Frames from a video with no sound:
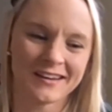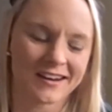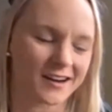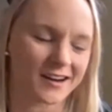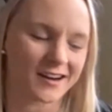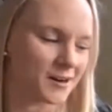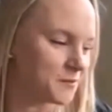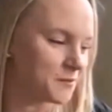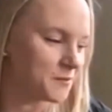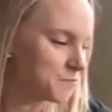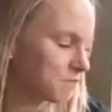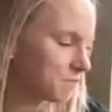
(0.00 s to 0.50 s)

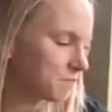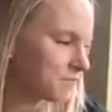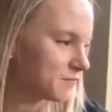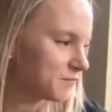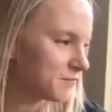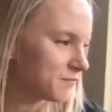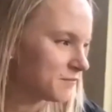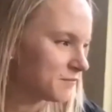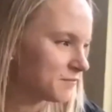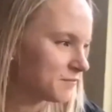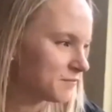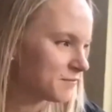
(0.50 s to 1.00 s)
Um,
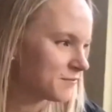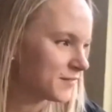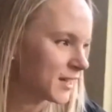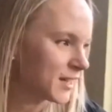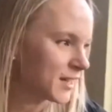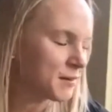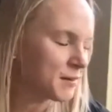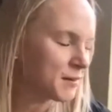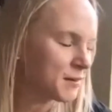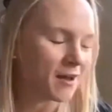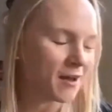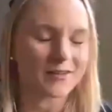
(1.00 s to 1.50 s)
I'm
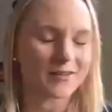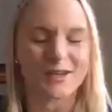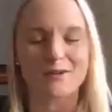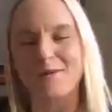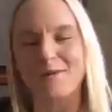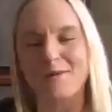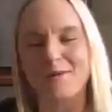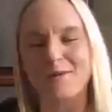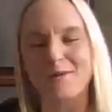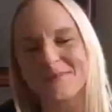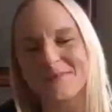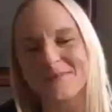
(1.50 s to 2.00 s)
having a
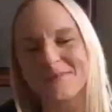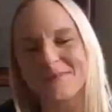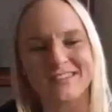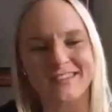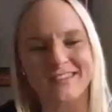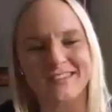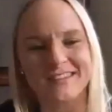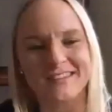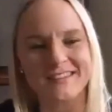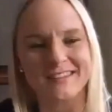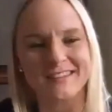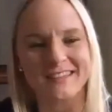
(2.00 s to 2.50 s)
moment just
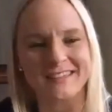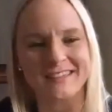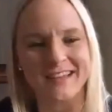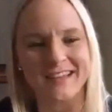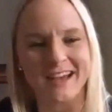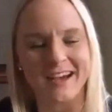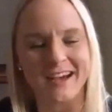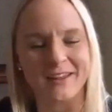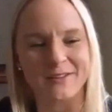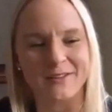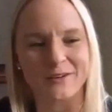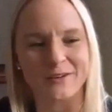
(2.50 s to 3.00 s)
listening to
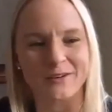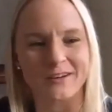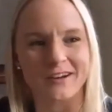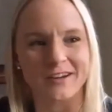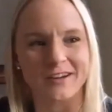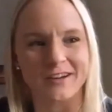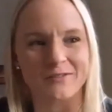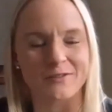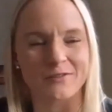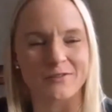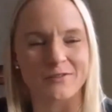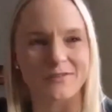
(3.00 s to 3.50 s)
Heather kind
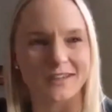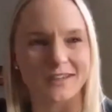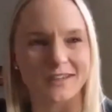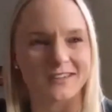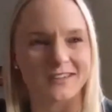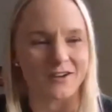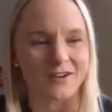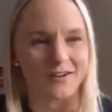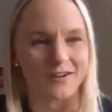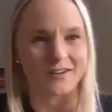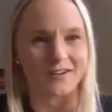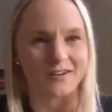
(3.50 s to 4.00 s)
of
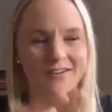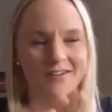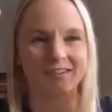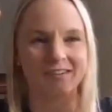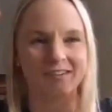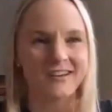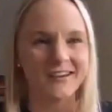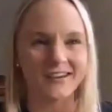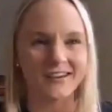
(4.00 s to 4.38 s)
reflecting on